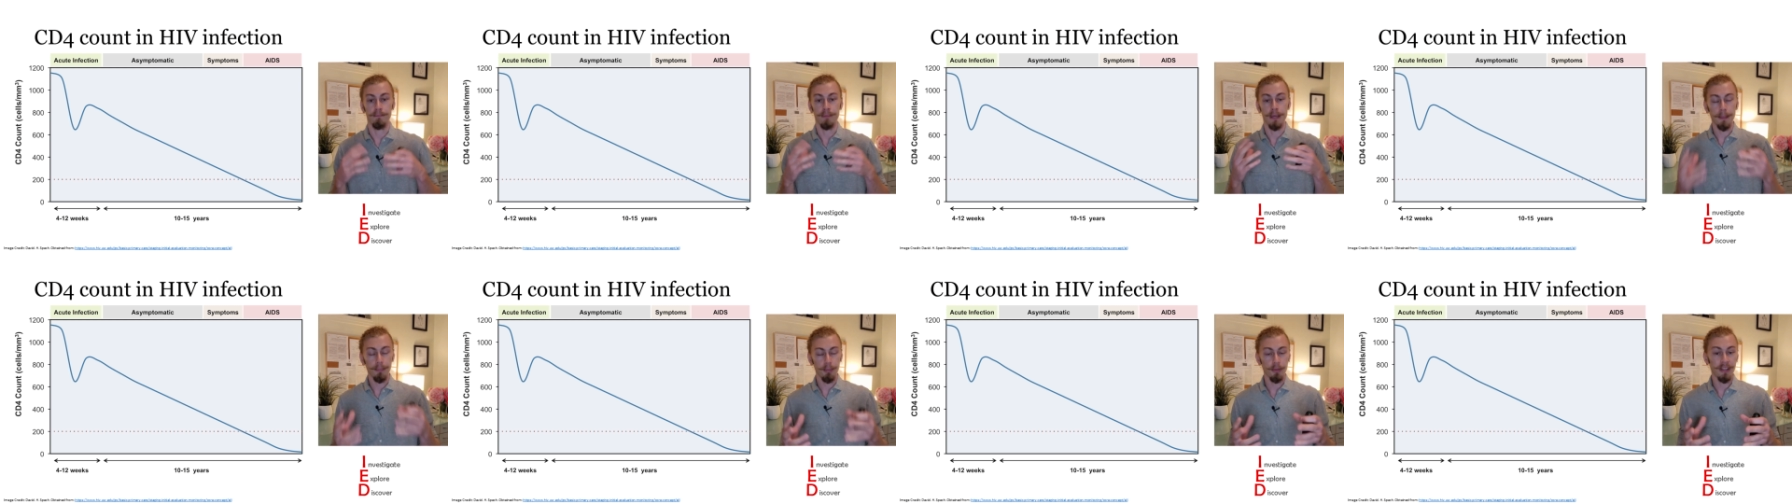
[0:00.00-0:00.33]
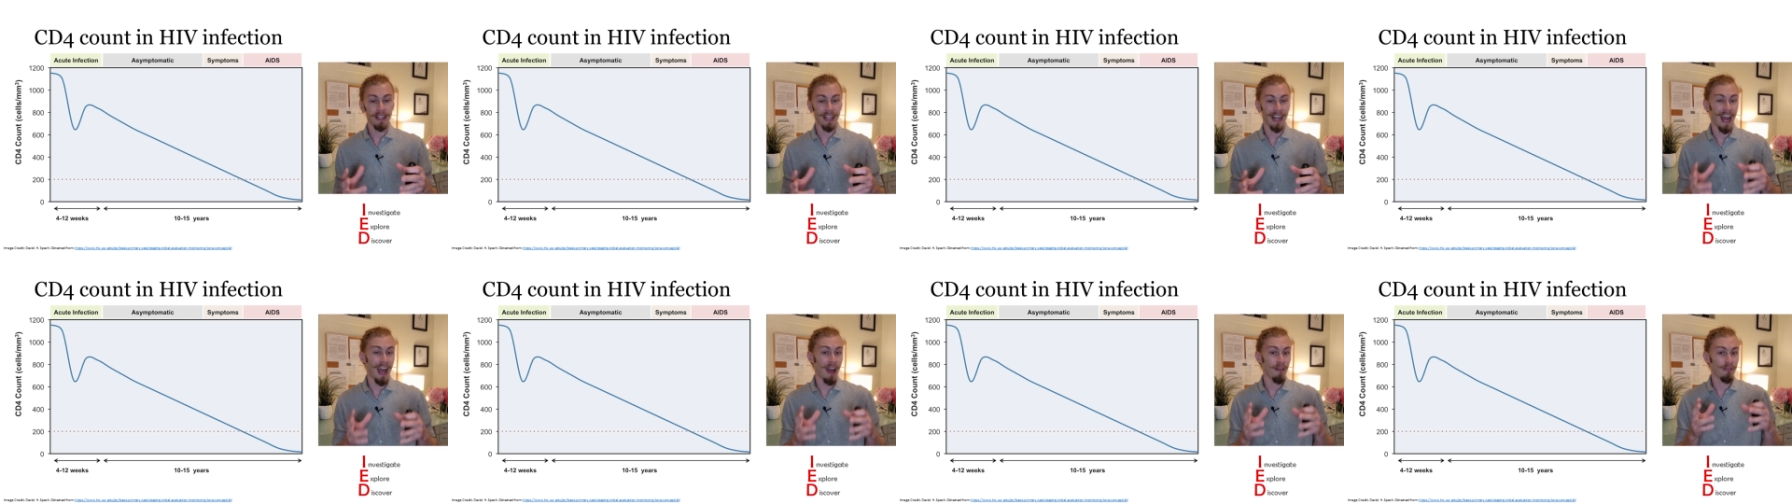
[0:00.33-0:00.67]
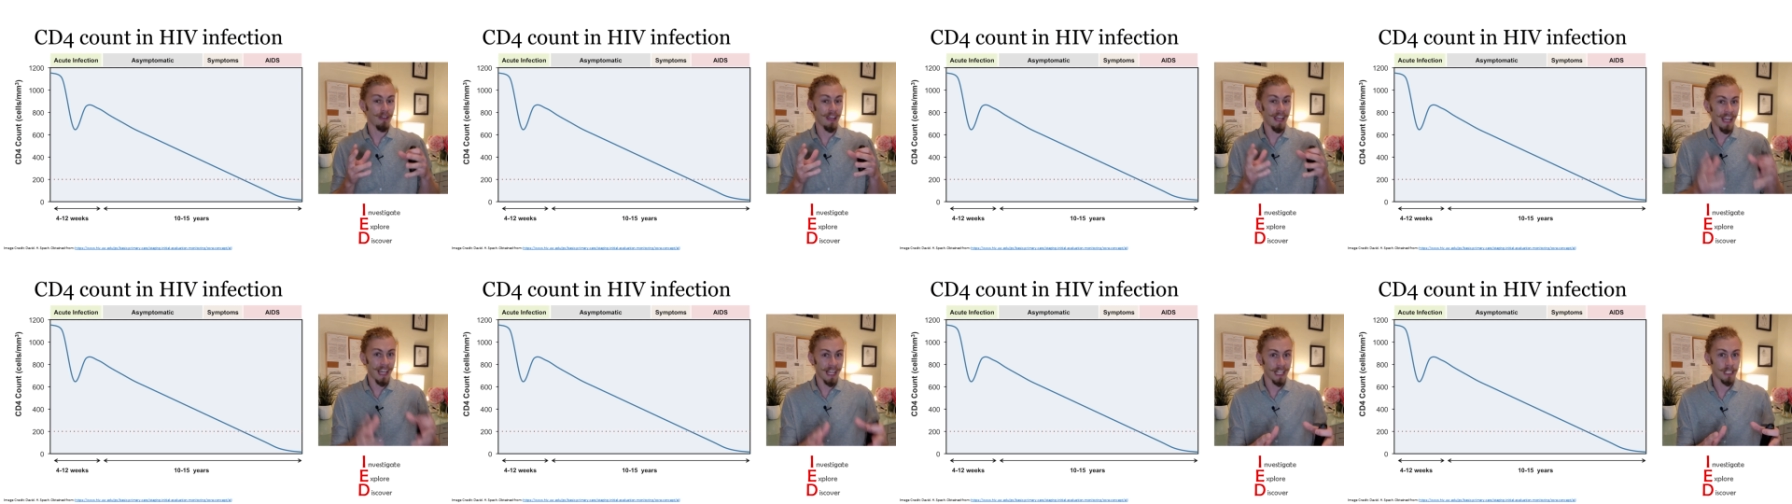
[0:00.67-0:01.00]
People that have
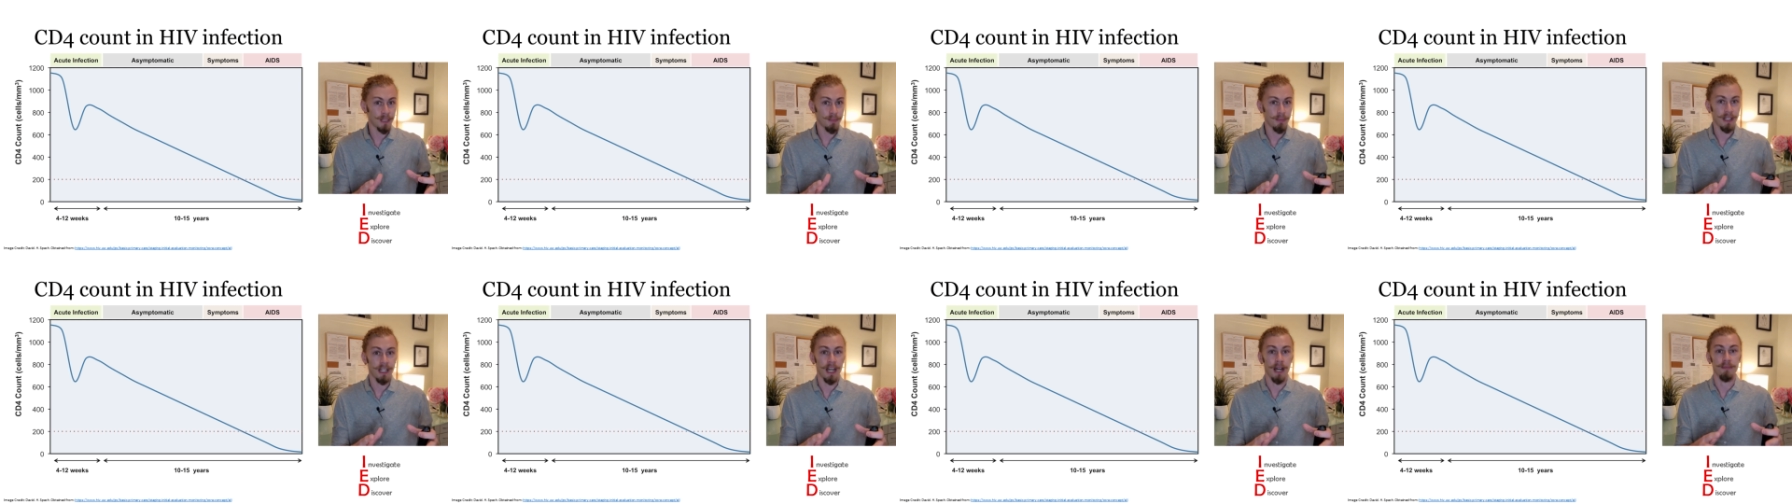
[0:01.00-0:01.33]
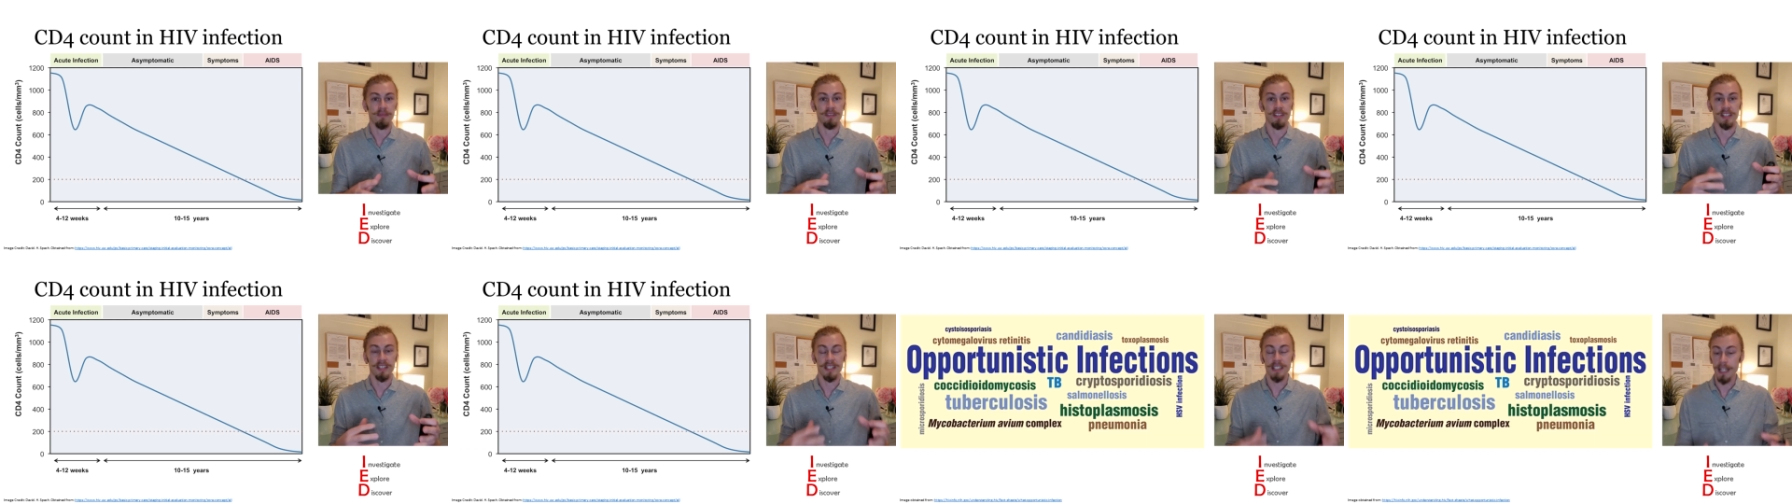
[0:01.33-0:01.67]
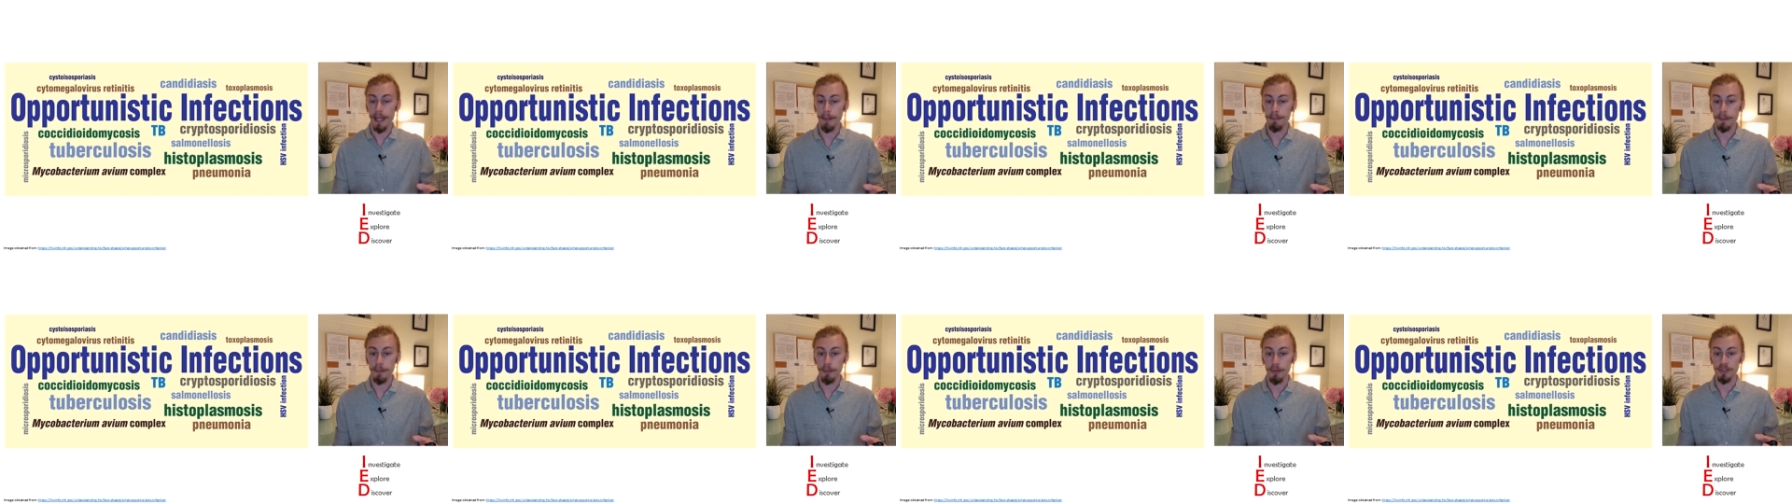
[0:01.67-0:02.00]
AIDS become
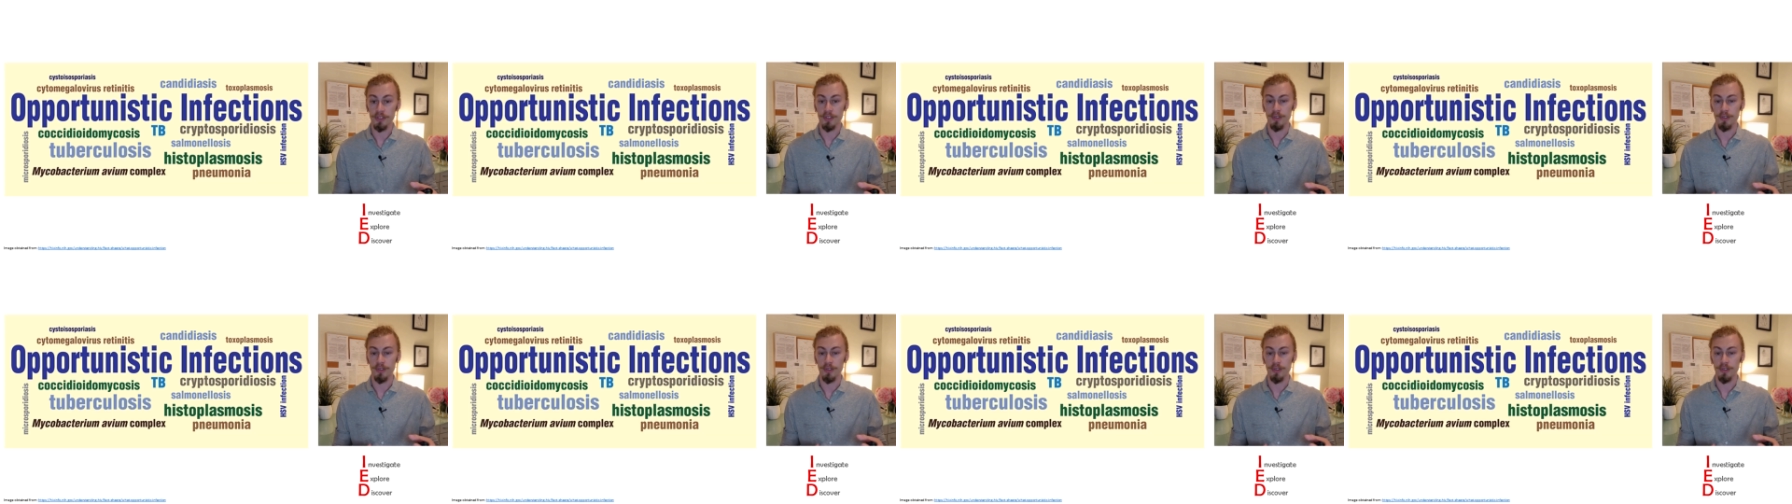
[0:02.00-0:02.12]
susceptible